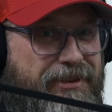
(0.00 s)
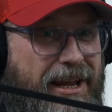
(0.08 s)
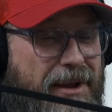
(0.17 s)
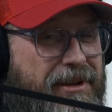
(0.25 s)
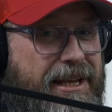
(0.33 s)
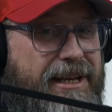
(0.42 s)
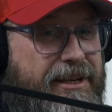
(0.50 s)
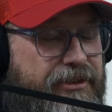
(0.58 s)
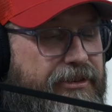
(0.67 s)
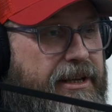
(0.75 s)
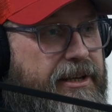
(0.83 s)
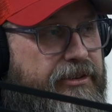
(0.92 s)
saying? I mean, it
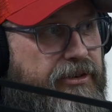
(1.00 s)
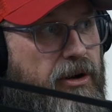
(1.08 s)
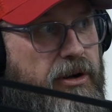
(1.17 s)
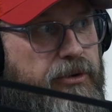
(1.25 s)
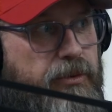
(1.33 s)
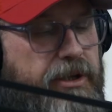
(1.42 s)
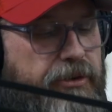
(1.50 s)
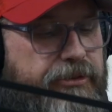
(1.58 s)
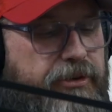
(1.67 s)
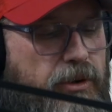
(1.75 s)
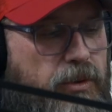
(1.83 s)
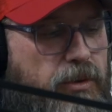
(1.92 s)
is unreal.
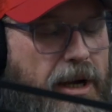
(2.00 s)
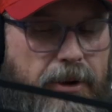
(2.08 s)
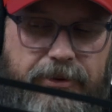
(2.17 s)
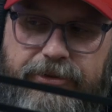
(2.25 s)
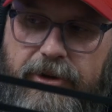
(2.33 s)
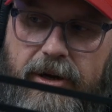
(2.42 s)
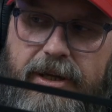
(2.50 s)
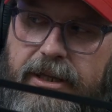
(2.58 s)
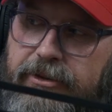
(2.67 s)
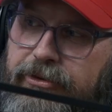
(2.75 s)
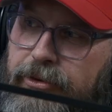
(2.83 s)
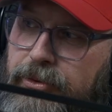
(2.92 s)
So I was
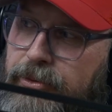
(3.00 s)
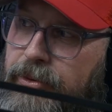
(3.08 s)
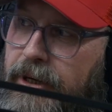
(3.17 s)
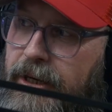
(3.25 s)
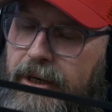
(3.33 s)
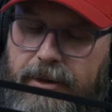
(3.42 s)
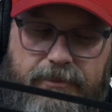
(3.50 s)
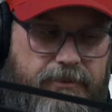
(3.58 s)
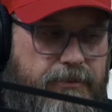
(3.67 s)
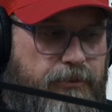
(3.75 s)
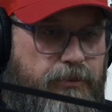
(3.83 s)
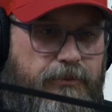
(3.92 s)
talking to
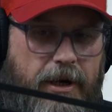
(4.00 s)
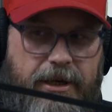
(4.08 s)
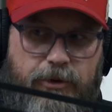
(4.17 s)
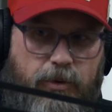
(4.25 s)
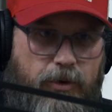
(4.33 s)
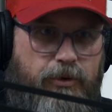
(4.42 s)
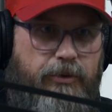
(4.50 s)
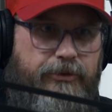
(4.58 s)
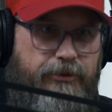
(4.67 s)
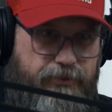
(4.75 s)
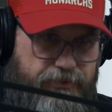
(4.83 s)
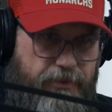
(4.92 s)
Randy Kroll,
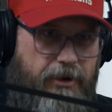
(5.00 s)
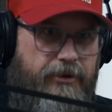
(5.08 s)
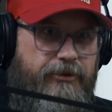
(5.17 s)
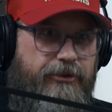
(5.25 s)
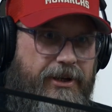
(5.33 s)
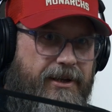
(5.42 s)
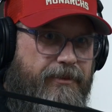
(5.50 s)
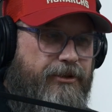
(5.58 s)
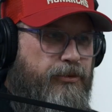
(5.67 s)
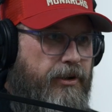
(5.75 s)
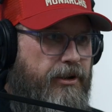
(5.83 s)
who's our GM at Toyota.